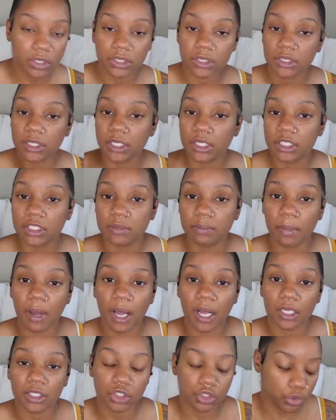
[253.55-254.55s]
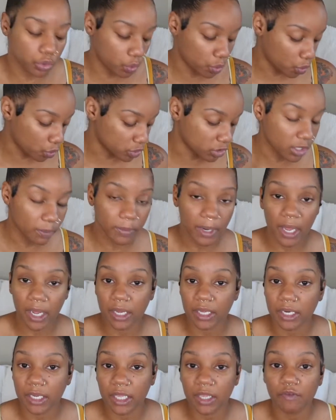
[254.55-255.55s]
6 modules, I'm not
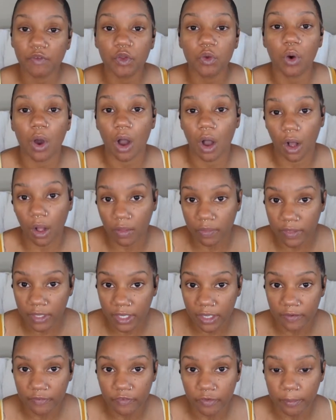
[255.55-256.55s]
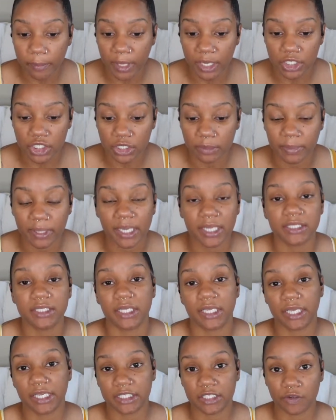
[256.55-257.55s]
going to give you all the information because it
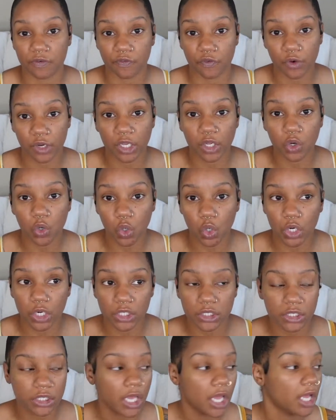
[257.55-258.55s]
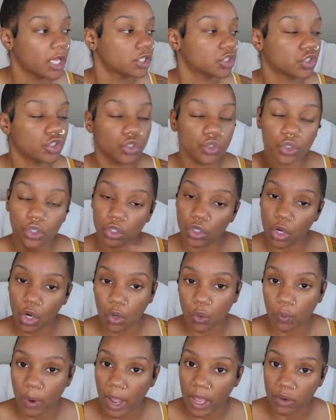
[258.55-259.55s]
is a free course, so you could
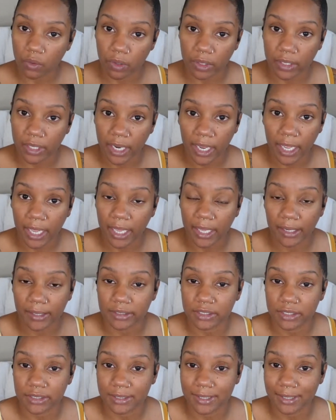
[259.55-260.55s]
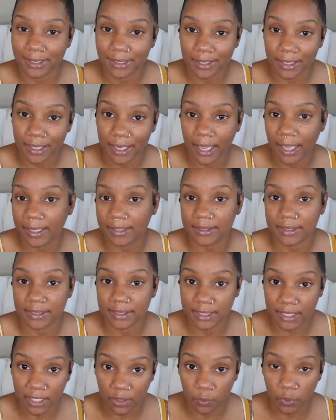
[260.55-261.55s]
go right on ahead and just click and
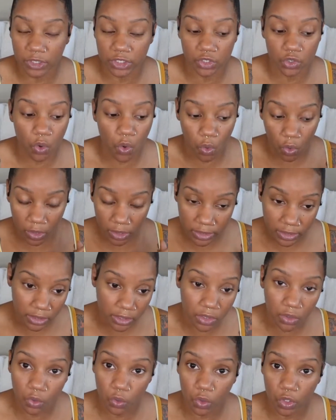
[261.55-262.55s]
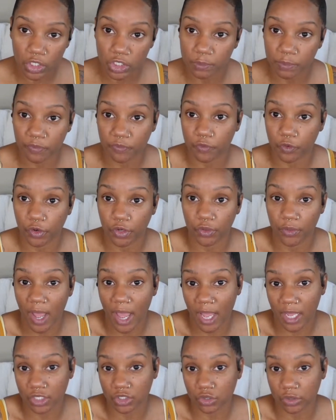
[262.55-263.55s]
see what's on the course before you
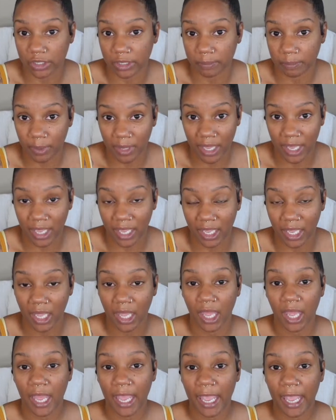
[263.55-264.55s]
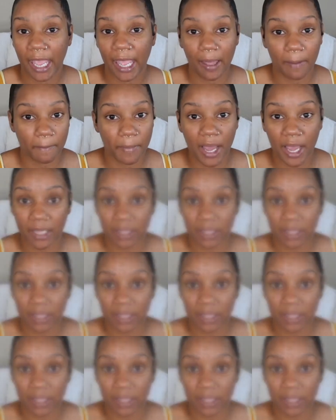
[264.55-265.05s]
actually pay and buy